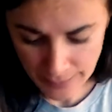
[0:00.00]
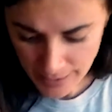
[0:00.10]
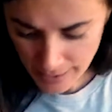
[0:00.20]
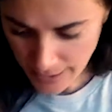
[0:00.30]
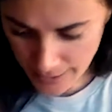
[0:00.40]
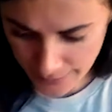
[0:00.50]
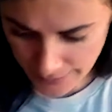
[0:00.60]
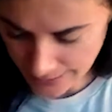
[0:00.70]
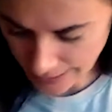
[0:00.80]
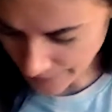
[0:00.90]
And then I
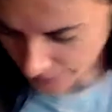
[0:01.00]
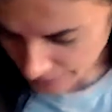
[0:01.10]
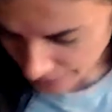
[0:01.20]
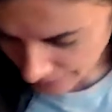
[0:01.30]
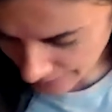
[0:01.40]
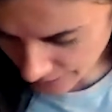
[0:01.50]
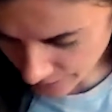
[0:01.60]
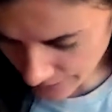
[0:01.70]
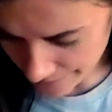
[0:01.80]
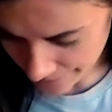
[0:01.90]
take a picture of the next
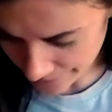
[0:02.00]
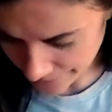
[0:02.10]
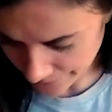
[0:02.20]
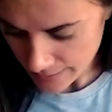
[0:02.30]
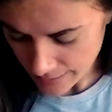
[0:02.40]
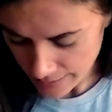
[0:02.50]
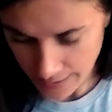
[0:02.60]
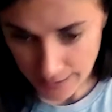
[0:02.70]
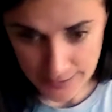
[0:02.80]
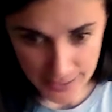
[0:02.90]
one,
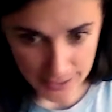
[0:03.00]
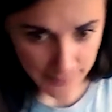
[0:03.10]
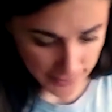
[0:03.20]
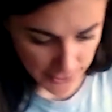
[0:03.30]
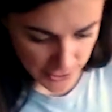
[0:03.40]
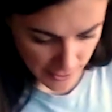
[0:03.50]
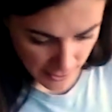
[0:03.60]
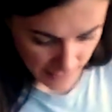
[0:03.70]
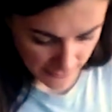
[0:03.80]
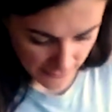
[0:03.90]
and I take a picture
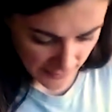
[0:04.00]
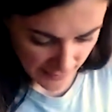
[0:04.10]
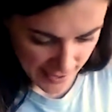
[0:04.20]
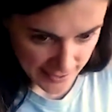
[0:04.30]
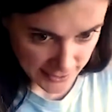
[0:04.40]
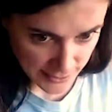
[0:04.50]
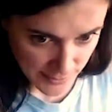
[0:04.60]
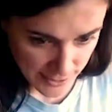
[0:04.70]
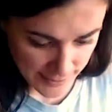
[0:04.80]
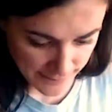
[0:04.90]
of the last
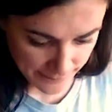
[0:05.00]
one.